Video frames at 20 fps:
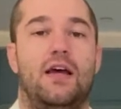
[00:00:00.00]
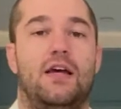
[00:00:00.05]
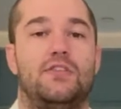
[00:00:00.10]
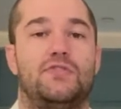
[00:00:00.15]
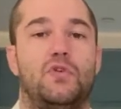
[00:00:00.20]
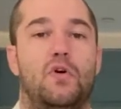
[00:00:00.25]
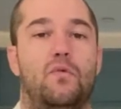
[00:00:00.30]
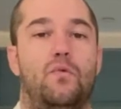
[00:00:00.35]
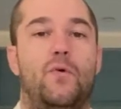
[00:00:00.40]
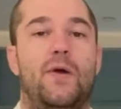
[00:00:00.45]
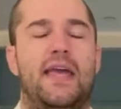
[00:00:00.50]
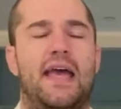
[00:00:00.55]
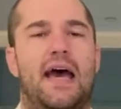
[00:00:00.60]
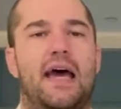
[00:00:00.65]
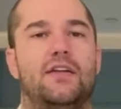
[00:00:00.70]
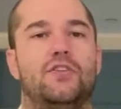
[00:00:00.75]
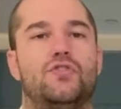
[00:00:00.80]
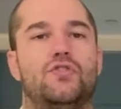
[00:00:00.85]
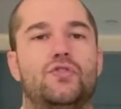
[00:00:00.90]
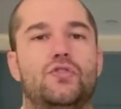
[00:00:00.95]
So if we
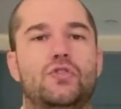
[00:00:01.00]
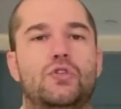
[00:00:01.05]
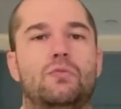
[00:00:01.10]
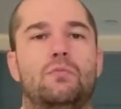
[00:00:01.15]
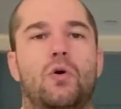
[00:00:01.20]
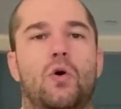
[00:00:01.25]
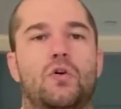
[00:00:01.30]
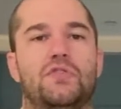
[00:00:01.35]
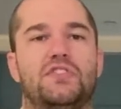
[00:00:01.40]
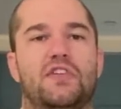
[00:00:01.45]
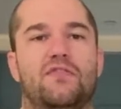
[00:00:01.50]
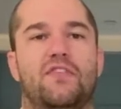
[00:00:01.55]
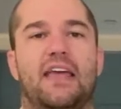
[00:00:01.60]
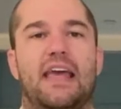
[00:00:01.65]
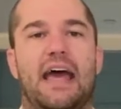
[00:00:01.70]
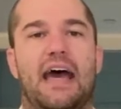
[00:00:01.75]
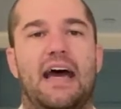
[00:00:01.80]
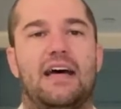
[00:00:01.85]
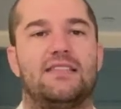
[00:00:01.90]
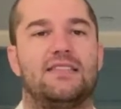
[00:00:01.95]
had 2 moles of
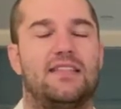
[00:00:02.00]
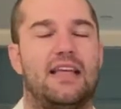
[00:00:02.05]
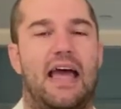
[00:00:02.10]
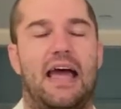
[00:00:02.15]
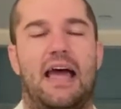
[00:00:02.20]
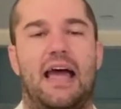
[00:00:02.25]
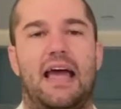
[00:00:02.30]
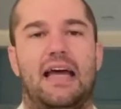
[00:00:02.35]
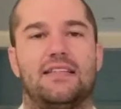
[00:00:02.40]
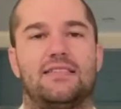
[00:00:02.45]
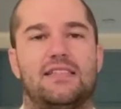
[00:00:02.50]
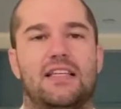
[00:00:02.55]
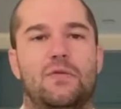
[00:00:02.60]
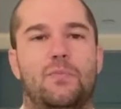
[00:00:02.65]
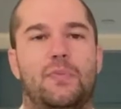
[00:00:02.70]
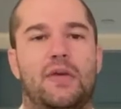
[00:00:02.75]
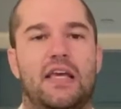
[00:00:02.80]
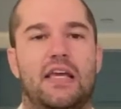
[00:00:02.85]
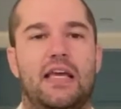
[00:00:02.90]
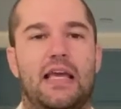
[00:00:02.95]
gas at
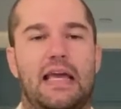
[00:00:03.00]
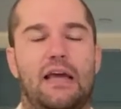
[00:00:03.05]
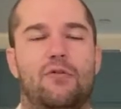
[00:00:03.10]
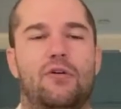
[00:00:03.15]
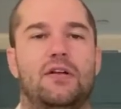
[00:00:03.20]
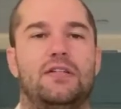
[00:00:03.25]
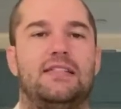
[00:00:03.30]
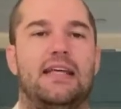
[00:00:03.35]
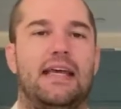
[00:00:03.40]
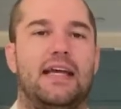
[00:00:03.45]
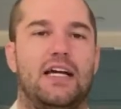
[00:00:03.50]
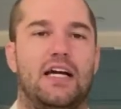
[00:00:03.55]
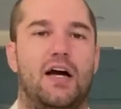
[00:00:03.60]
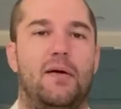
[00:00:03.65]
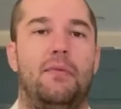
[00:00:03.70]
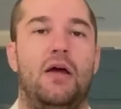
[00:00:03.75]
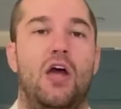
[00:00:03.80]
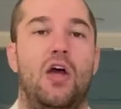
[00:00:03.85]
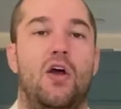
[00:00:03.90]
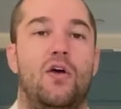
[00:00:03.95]
STP, it would take
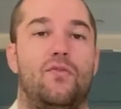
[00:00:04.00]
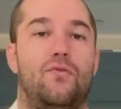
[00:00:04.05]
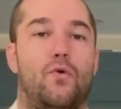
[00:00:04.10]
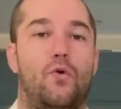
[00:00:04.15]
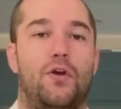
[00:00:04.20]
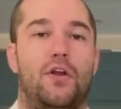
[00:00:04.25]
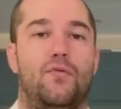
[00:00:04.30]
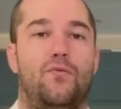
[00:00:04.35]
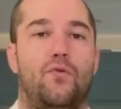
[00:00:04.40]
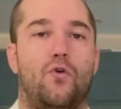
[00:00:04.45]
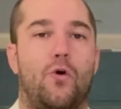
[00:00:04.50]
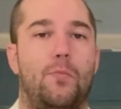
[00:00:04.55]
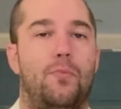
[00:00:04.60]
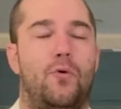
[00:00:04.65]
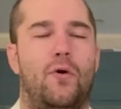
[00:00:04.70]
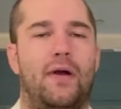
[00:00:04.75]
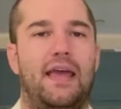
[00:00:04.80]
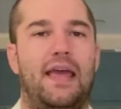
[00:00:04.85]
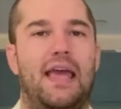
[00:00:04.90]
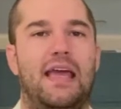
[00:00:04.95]
up
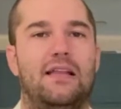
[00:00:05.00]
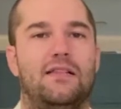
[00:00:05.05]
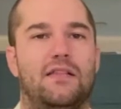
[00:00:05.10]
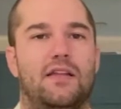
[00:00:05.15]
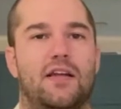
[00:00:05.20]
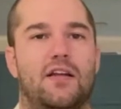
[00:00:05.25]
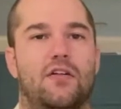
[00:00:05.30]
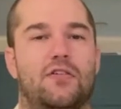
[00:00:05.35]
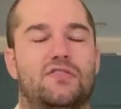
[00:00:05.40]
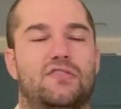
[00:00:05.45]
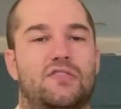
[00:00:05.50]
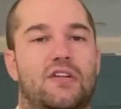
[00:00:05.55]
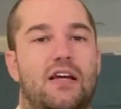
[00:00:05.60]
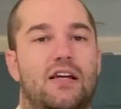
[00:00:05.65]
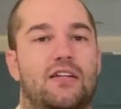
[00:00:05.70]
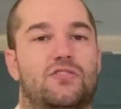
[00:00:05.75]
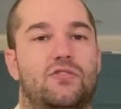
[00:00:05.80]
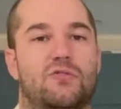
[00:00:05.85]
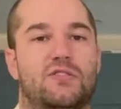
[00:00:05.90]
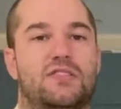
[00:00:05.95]
44.8 liters.
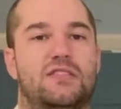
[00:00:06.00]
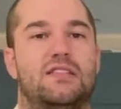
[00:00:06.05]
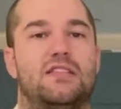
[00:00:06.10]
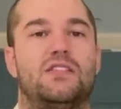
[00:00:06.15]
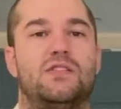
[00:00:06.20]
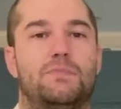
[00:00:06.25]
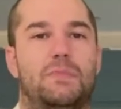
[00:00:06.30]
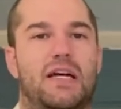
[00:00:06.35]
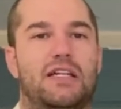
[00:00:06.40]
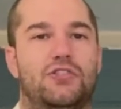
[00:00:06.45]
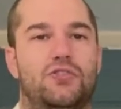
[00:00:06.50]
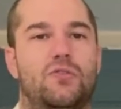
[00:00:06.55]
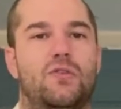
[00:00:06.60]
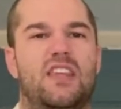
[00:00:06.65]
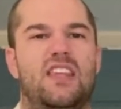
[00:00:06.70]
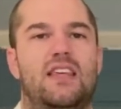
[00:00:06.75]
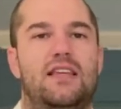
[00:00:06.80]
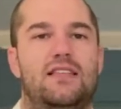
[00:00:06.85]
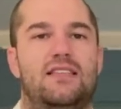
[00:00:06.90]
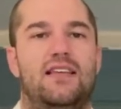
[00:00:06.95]
So it's this
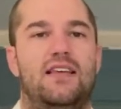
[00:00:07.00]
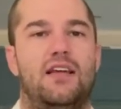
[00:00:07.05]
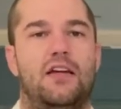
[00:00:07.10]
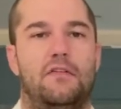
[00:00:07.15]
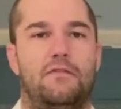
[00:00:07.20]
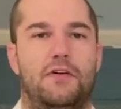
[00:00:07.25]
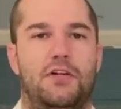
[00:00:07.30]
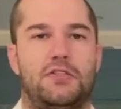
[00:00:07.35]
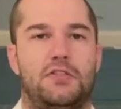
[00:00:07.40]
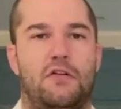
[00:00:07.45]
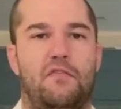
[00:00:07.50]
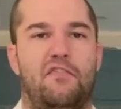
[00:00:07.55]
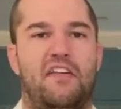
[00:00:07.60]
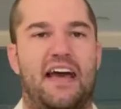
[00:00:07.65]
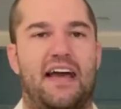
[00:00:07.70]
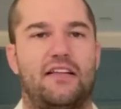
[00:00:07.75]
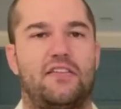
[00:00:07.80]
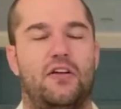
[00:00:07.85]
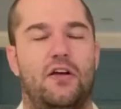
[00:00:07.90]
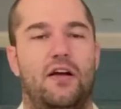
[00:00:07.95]
special easy conversion
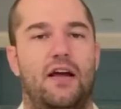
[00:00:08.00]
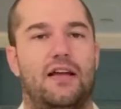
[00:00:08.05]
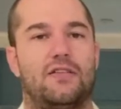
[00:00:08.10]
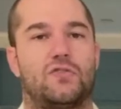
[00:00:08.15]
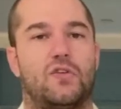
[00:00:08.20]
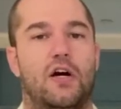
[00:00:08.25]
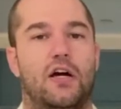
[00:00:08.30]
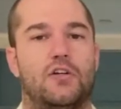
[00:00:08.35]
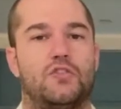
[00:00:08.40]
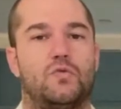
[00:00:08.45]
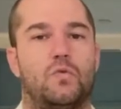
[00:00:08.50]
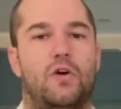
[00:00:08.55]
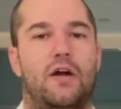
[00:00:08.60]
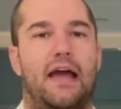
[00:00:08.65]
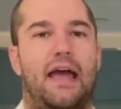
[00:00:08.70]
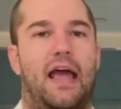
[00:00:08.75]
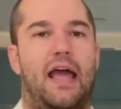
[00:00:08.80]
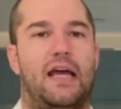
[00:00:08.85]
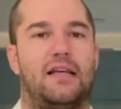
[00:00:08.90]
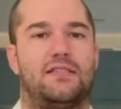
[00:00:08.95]
factor as long as we're
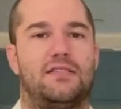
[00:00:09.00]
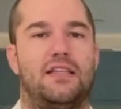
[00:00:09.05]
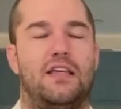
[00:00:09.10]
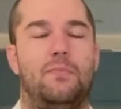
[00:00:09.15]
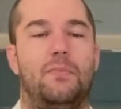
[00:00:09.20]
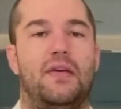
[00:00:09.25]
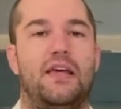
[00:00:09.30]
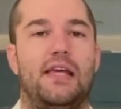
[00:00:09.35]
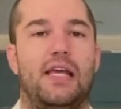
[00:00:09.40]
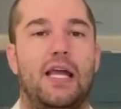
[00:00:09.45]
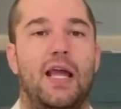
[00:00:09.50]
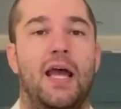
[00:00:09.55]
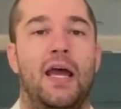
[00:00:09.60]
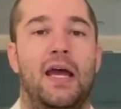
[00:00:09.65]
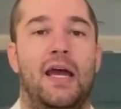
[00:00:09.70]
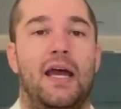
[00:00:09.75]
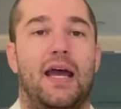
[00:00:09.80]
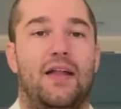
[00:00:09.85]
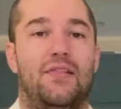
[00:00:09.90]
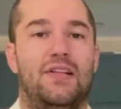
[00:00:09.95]
at STP.
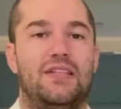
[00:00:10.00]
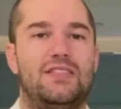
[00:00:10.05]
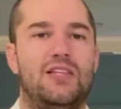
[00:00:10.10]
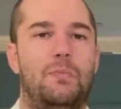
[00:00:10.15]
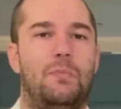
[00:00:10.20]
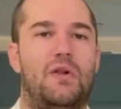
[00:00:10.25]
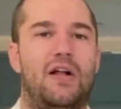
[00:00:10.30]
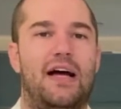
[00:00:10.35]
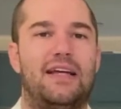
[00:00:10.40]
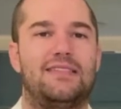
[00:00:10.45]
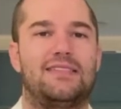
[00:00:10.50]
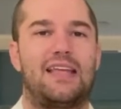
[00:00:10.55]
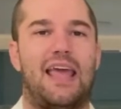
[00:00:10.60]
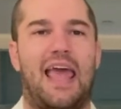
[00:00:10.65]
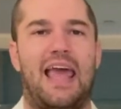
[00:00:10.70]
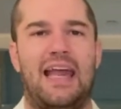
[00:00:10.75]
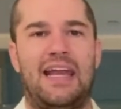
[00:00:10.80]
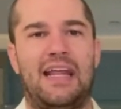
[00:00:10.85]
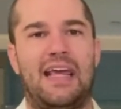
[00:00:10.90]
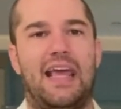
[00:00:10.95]
And this applies
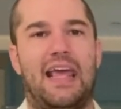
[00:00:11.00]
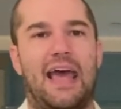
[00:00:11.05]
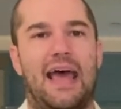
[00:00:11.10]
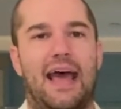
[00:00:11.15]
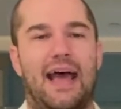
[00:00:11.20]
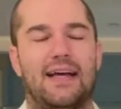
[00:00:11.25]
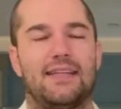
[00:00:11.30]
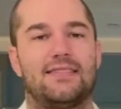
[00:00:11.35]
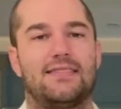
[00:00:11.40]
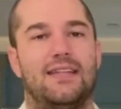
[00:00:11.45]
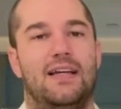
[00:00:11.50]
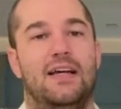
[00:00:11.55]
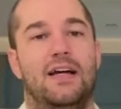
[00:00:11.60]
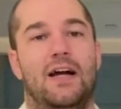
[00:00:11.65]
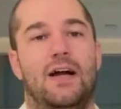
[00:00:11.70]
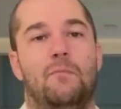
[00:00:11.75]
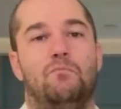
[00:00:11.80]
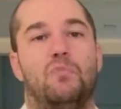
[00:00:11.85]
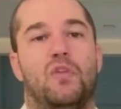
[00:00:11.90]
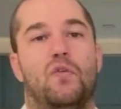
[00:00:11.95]
to any gas.
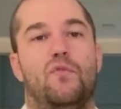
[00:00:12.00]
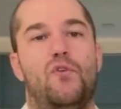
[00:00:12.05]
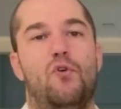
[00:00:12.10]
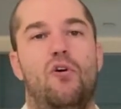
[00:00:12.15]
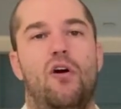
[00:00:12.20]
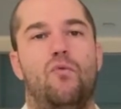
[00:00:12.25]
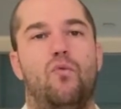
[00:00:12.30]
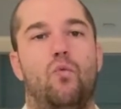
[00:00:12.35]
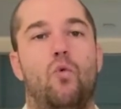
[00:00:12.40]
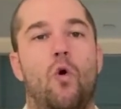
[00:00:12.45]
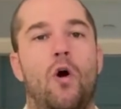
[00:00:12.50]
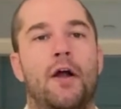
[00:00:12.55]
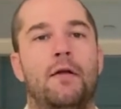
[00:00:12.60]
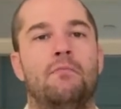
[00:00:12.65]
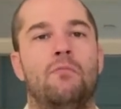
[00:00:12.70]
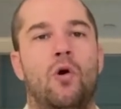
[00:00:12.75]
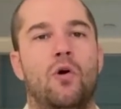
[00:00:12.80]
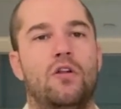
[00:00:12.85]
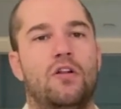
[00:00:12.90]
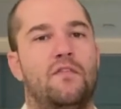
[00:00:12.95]
If you have
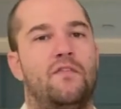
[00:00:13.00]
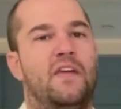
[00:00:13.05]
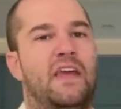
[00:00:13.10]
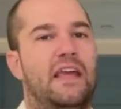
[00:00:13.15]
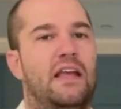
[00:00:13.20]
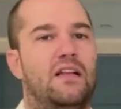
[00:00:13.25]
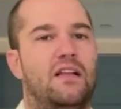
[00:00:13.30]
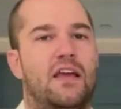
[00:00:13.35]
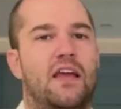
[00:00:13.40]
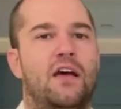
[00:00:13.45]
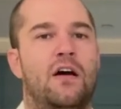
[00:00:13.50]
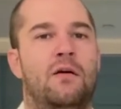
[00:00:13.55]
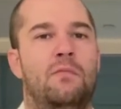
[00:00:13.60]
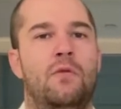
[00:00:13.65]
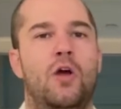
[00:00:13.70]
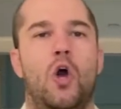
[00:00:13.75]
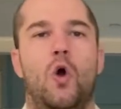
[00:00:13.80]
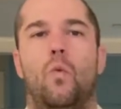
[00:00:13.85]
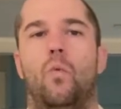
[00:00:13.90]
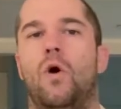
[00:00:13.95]
1 mole of helium,
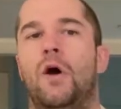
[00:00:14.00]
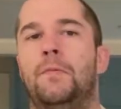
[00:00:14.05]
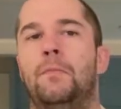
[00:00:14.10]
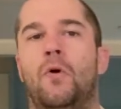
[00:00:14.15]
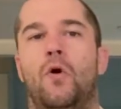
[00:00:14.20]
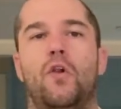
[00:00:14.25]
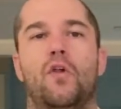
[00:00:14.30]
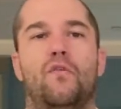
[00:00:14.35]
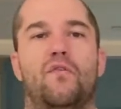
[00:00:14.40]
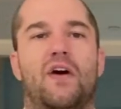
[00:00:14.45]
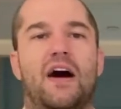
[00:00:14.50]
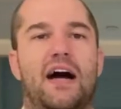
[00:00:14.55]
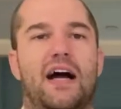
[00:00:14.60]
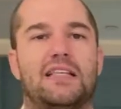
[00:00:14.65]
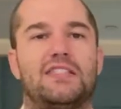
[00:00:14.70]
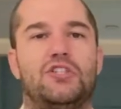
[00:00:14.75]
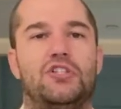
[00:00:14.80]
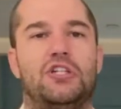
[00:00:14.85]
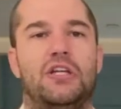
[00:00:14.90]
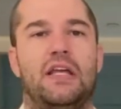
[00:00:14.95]
1 mole of
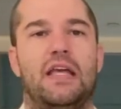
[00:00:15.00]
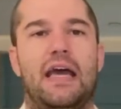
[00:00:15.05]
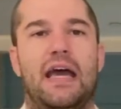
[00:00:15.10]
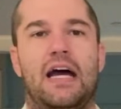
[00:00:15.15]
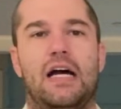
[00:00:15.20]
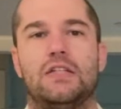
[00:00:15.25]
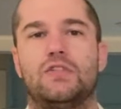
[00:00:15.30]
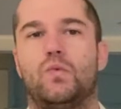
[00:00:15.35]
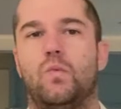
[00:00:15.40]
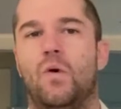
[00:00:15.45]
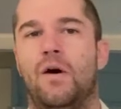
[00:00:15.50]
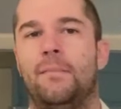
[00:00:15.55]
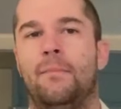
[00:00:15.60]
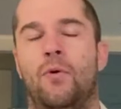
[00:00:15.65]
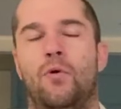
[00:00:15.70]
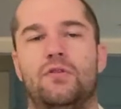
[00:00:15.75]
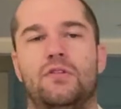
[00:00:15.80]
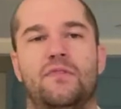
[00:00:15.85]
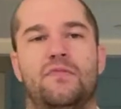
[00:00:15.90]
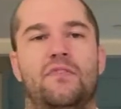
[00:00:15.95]
oxygen gas, 1
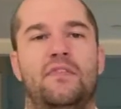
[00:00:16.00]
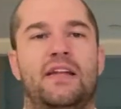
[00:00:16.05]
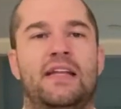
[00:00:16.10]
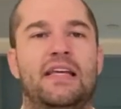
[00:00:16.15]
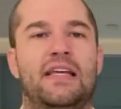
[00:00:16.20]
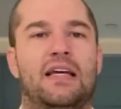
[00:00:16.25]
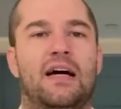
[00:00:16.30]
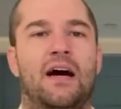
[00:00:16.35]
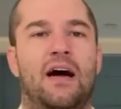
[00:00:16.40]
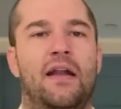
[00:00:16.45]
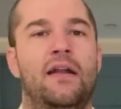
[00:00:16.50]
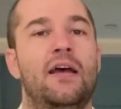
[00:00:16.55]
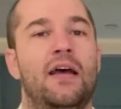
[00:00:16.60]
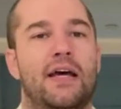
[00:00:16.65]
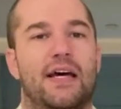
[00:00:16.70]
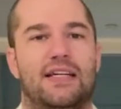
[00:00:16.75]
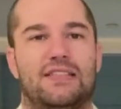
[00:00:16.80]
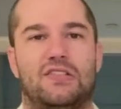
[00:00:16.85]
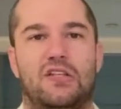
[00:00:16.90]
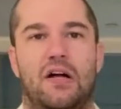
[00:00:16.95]
mole of neon,
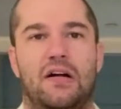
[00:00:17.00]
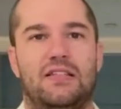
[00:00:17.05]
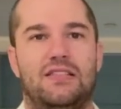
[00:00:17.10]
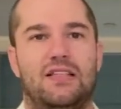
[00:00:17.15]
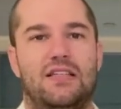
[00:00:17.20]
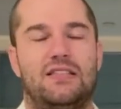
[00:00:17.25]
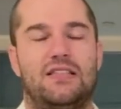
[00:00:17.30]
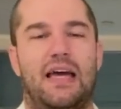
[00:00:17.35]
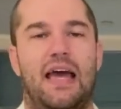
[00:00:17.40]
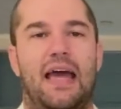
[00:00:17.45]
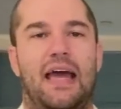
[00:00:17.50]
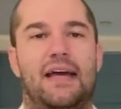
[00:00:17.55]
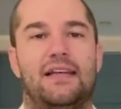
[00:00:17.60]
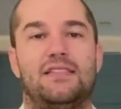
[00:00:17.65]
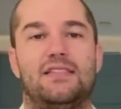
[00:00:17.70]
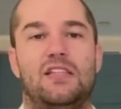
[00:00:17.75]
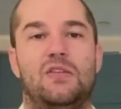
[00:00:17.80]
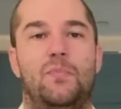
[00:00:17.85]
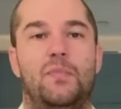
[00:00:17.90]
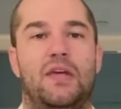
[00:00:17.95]
as long as it's at
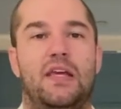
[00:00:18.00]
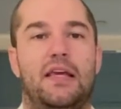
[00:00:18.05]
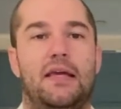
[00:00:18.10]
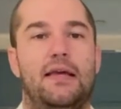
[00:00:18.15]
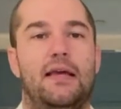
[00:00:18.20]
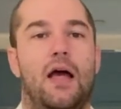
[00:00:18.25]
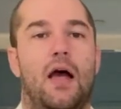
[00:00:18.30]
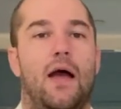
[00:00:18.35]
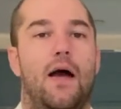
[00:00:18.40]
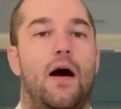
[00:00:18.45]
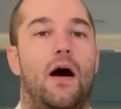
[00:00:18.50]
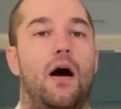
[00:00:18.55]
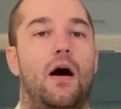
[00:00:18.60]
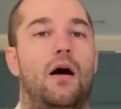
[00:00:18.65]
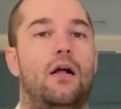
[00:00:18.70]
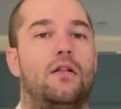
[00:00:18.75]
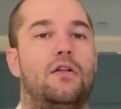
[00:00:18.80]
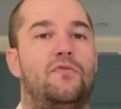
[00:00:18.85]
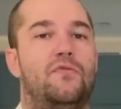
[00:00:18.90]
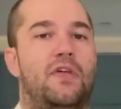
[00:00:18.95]
STP,
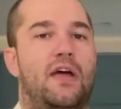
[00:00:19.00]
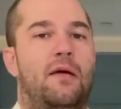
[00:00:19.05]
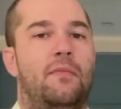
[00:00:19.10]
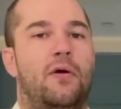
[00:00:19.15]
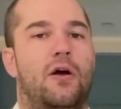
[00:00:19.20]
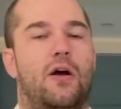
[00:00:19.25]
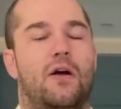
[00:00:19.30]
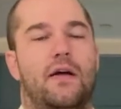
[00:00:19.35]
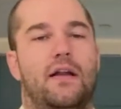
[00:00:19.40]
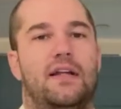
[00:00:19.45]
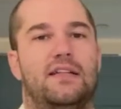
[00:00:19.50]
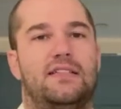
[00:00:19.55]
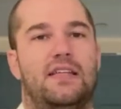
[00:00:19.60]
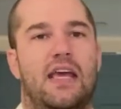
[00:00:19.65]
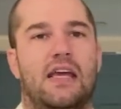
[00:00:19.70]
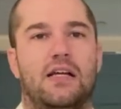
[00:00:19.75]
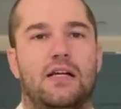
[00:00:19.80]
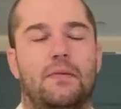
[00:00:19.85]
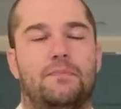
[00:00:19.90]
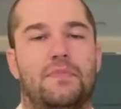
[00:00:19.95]
all of them are going to
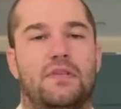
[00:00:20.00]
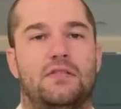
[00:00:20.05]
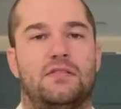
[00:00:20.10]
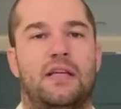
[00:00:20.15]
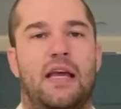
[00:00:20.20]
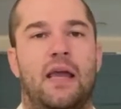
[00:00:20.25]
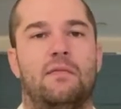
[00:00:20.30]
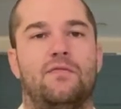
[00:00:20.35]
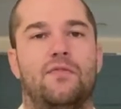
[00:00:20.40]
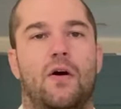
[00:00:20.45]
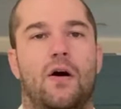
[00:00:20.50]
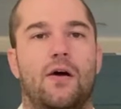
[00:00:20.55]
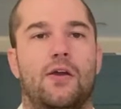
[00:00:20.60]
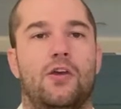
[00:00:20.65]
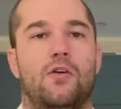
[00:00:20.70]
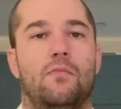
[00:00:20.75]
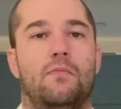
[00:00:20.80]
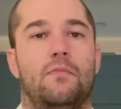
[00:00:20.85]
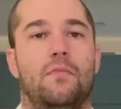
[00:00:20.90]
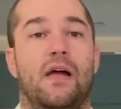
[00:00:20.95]
take up the same
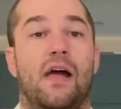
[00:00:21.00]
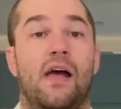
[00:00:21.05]
volume.